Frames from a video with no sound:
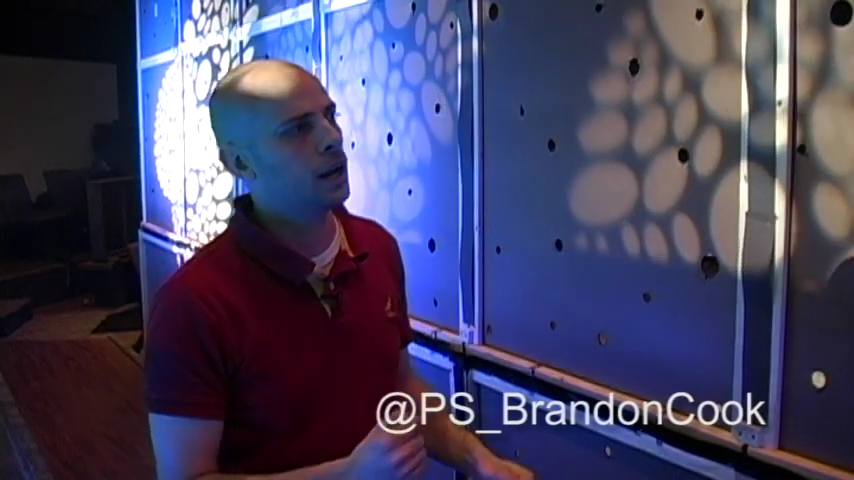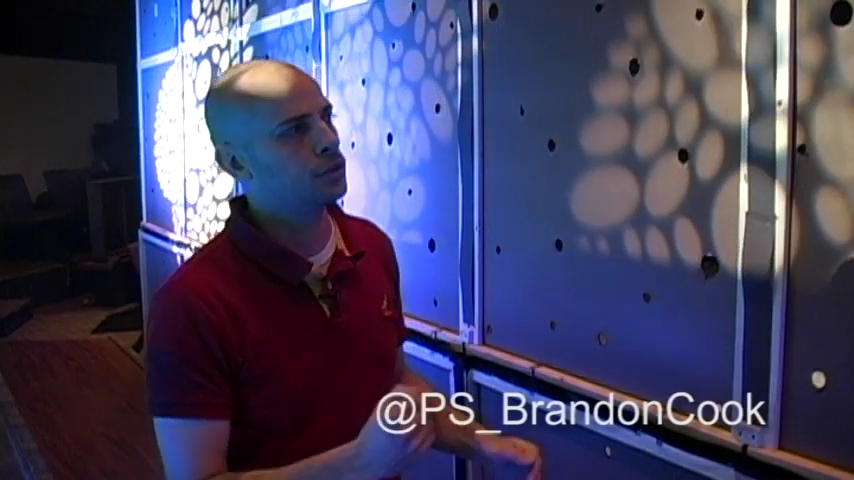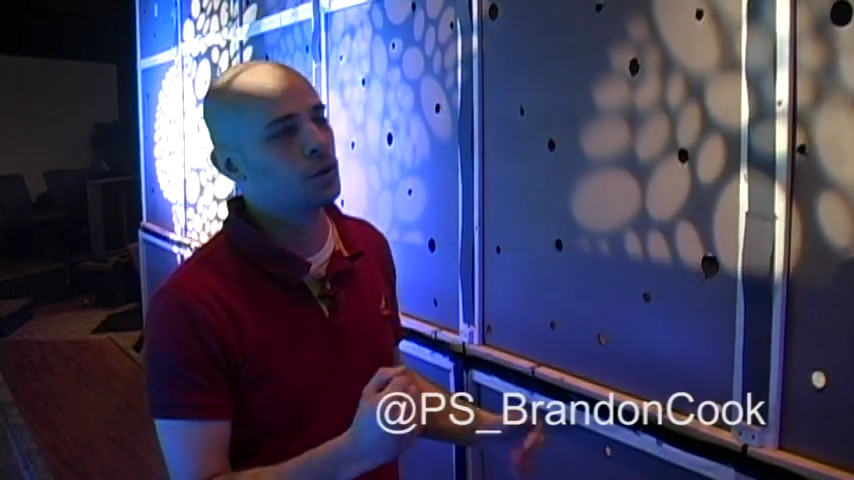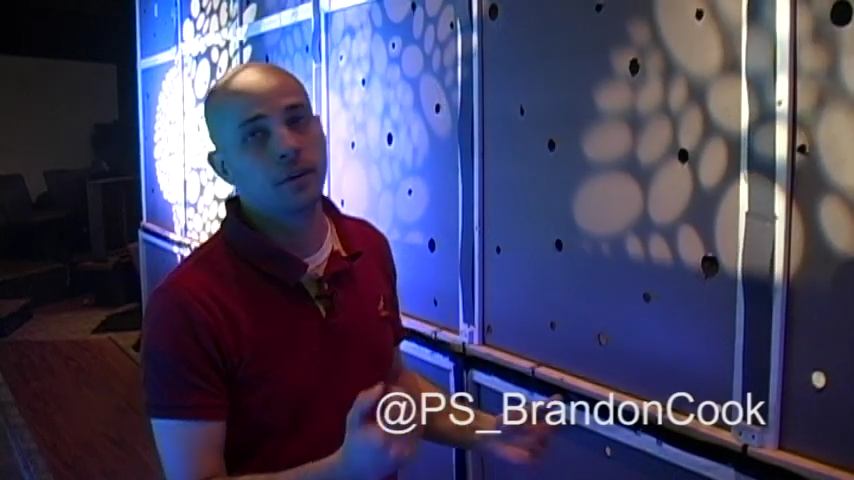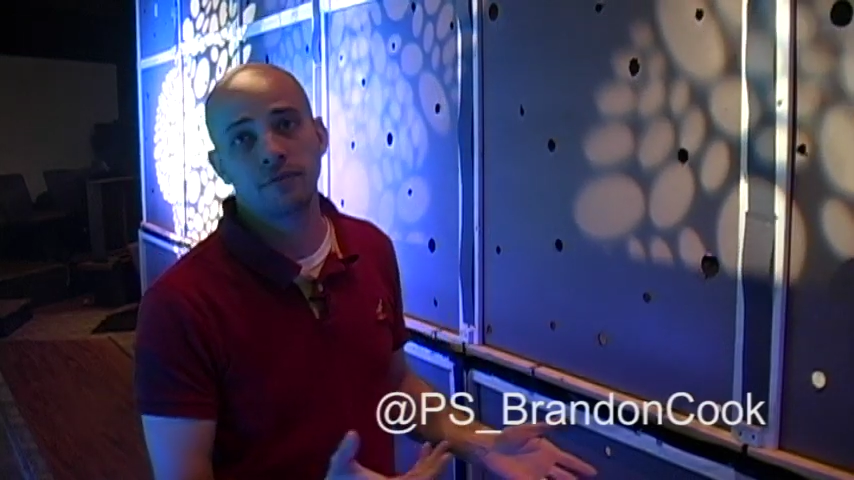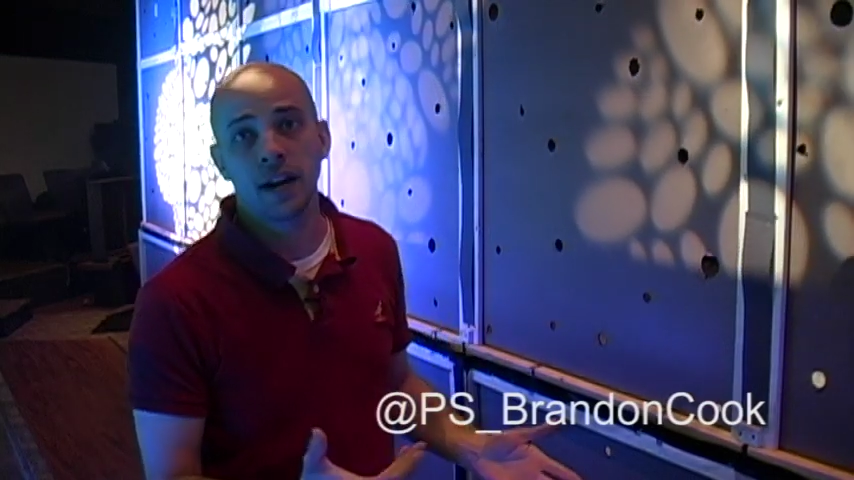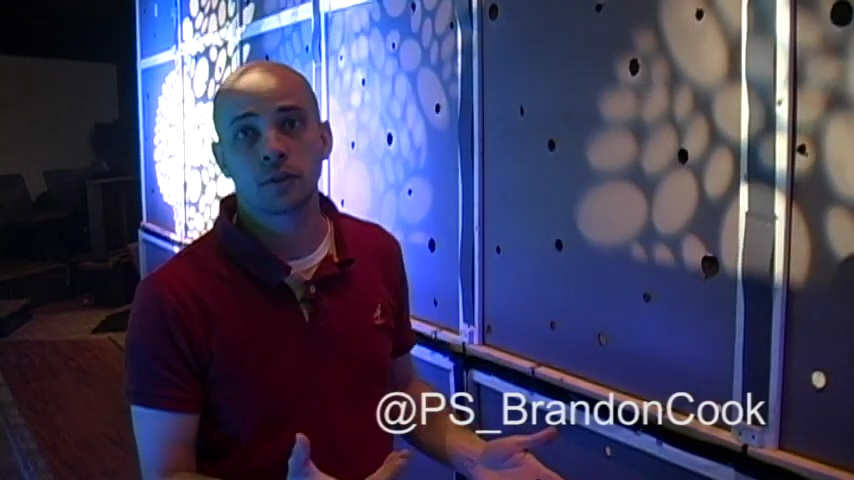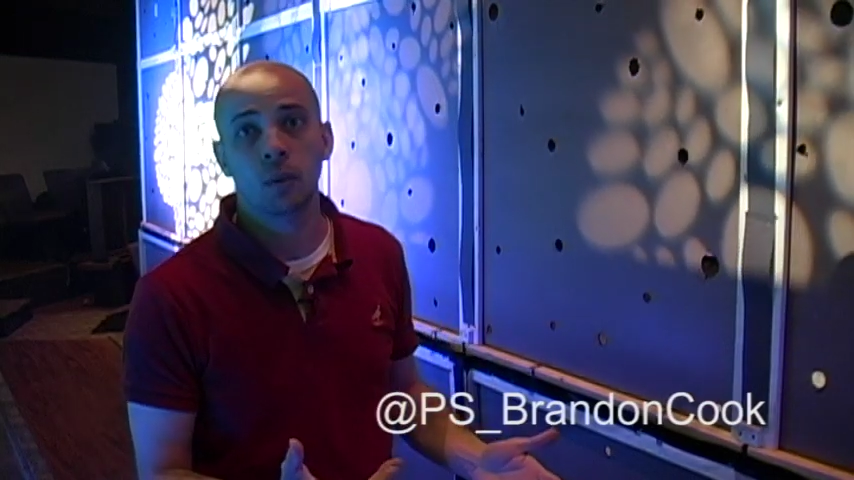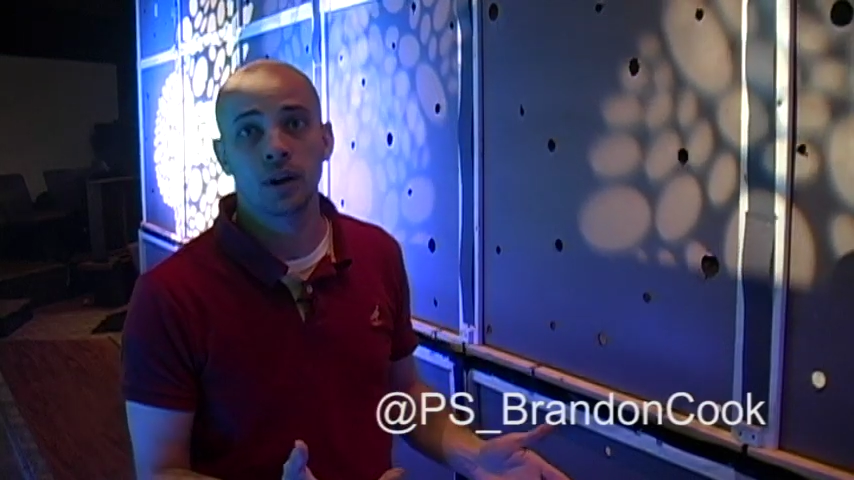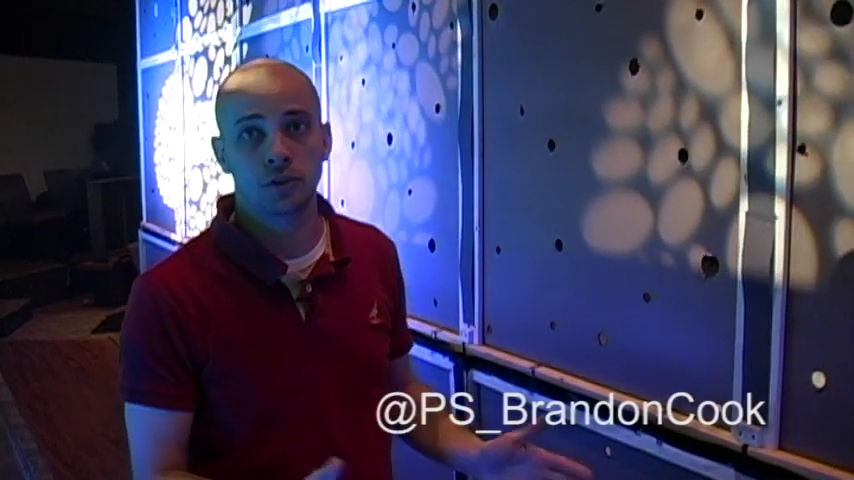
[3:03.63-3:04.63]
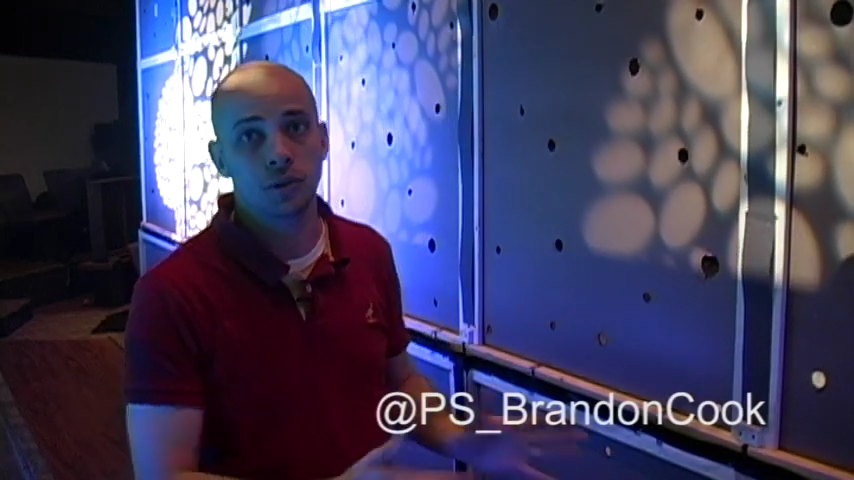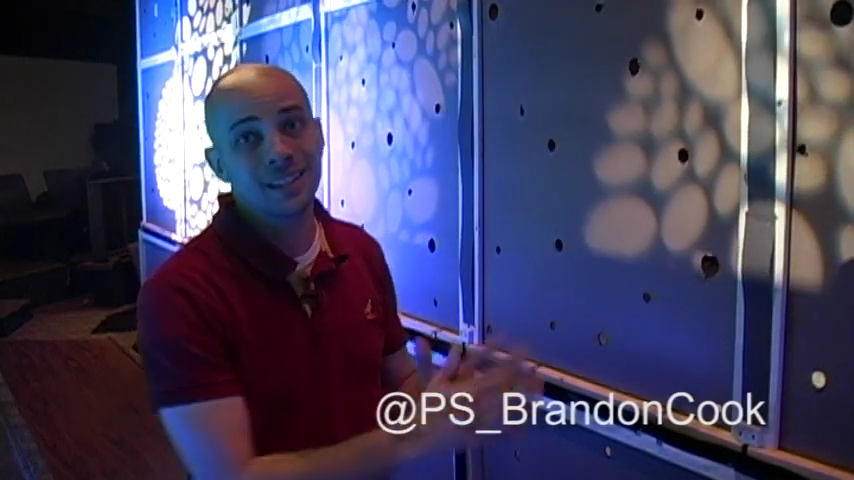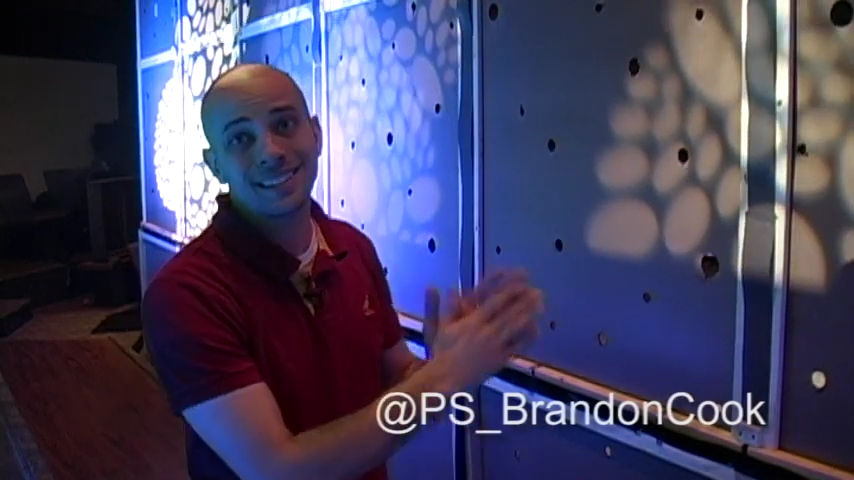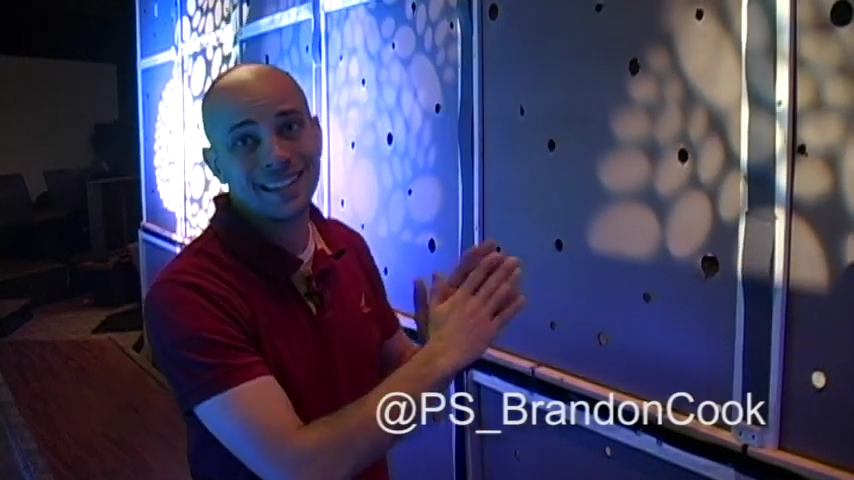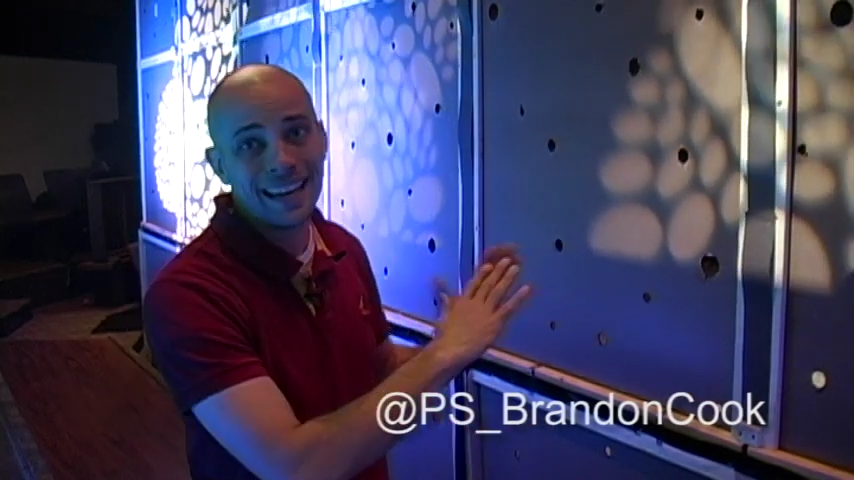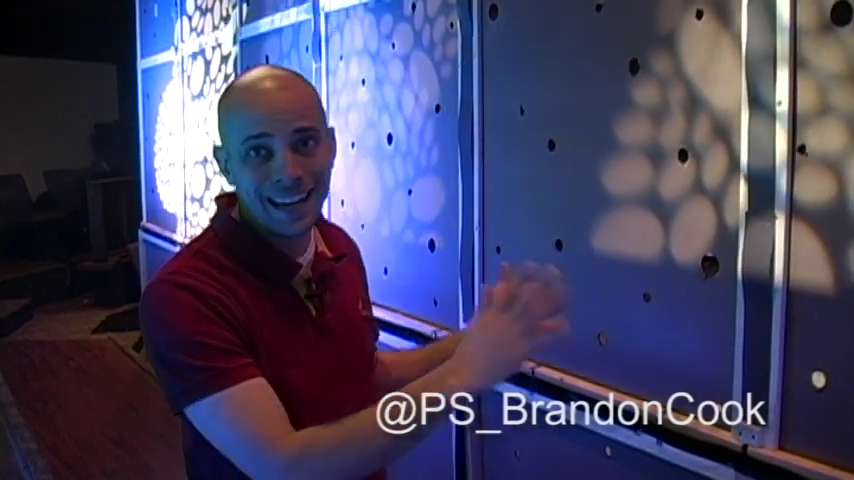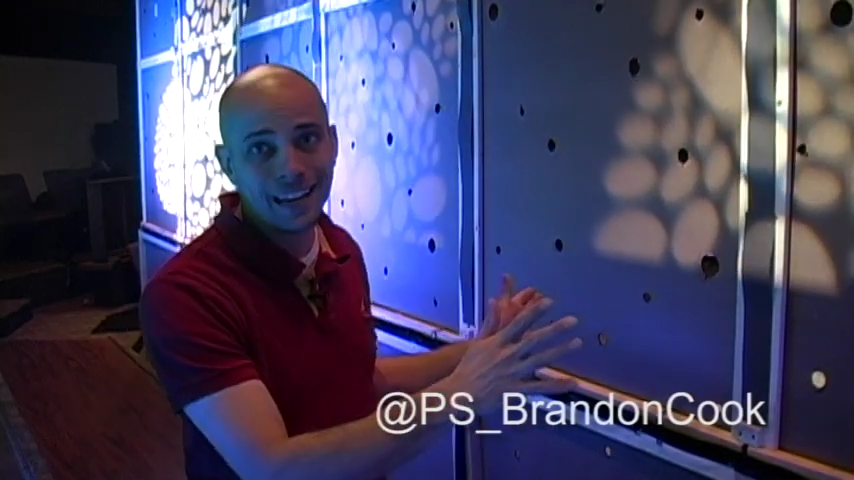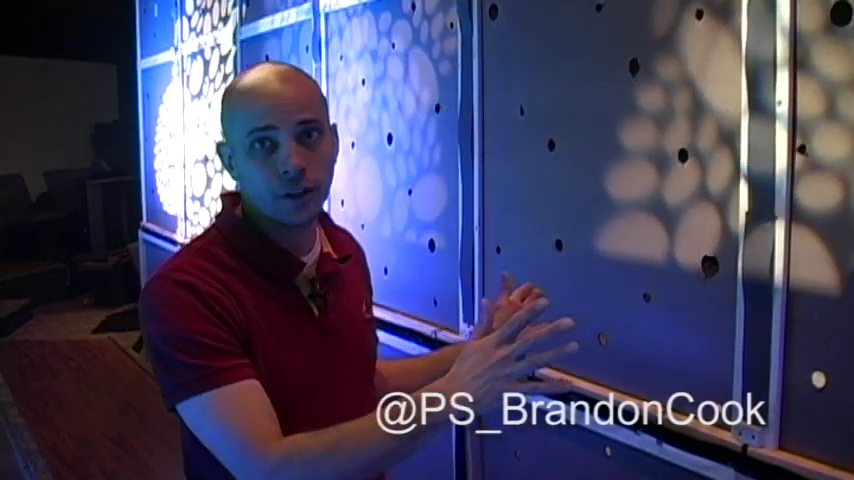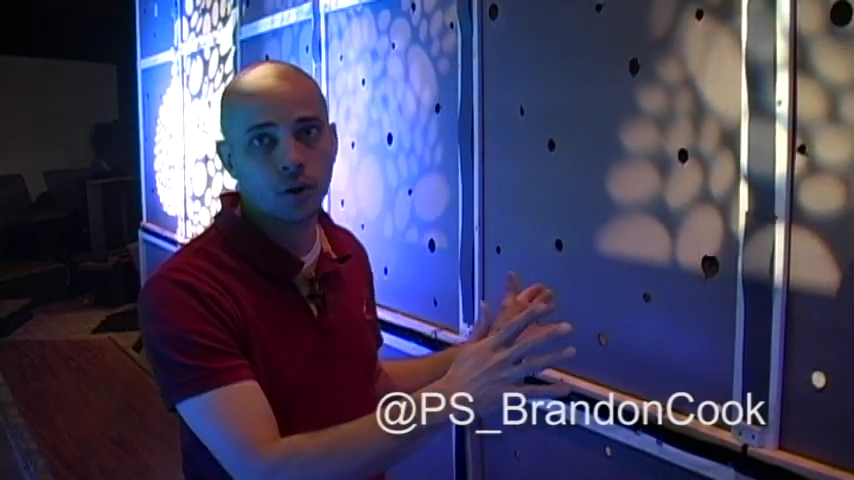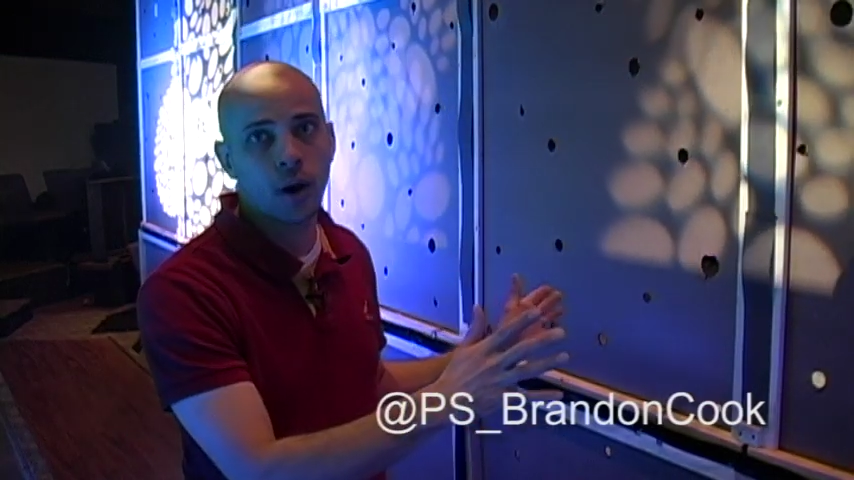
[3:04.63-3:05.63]
So the effect was you didn't see any
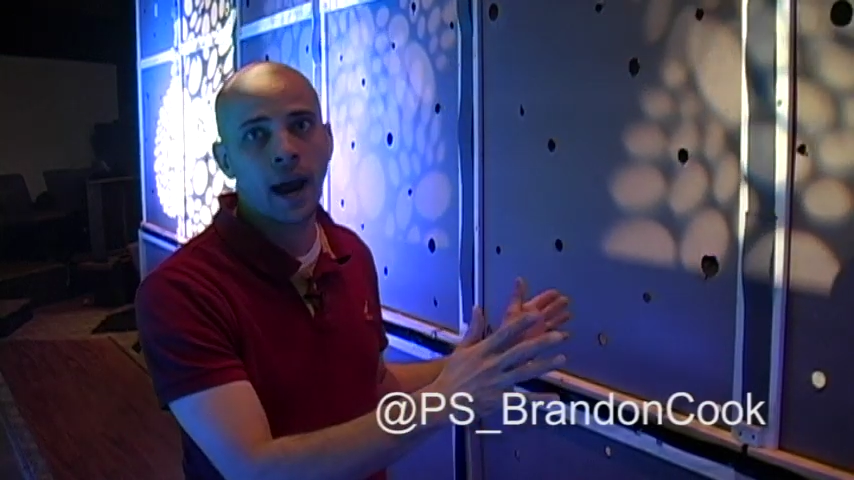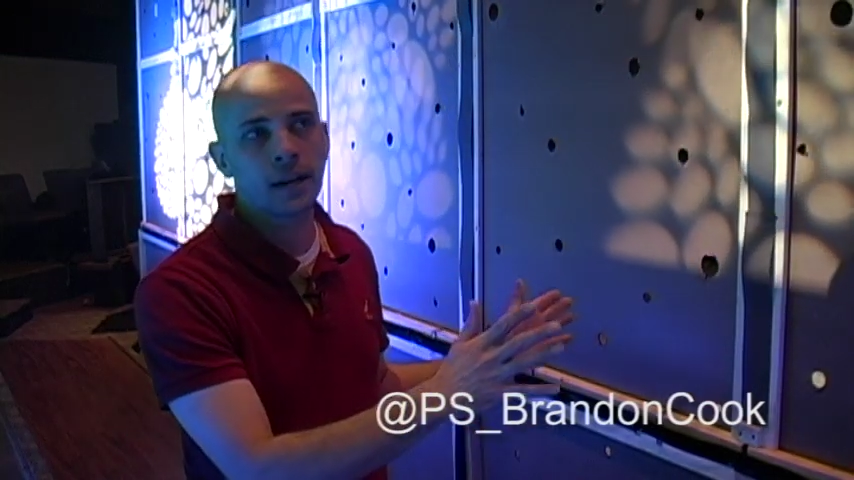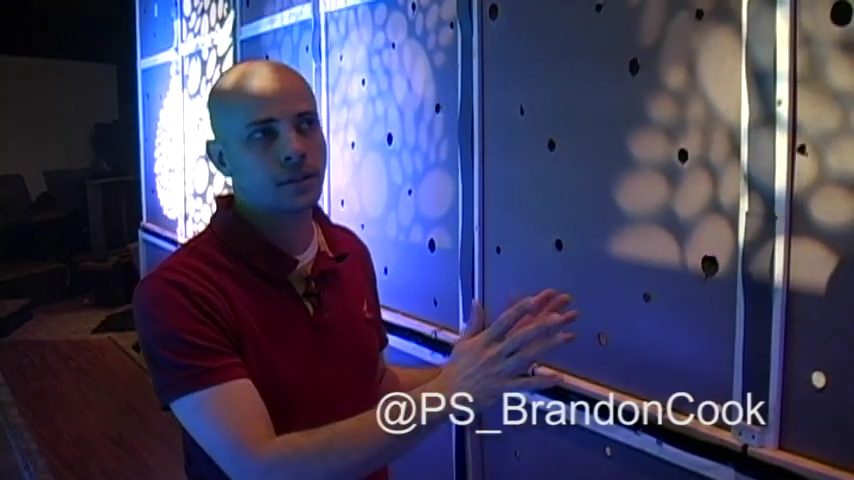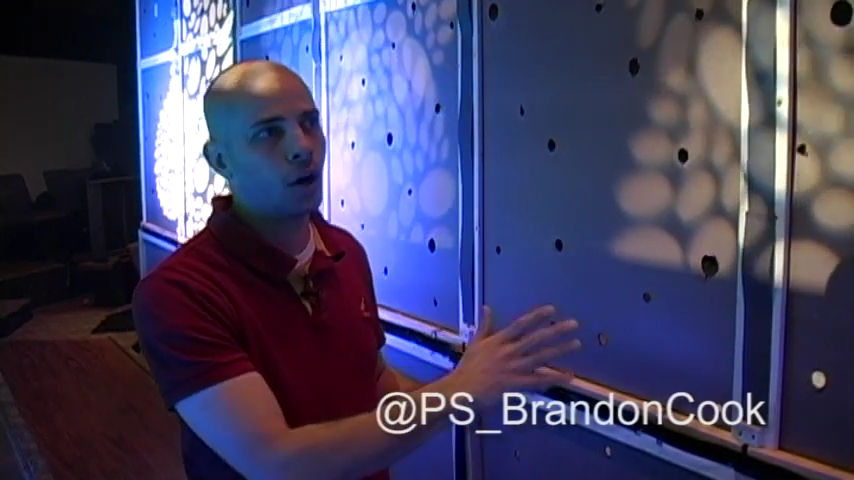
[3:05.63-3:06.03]
of the cracks.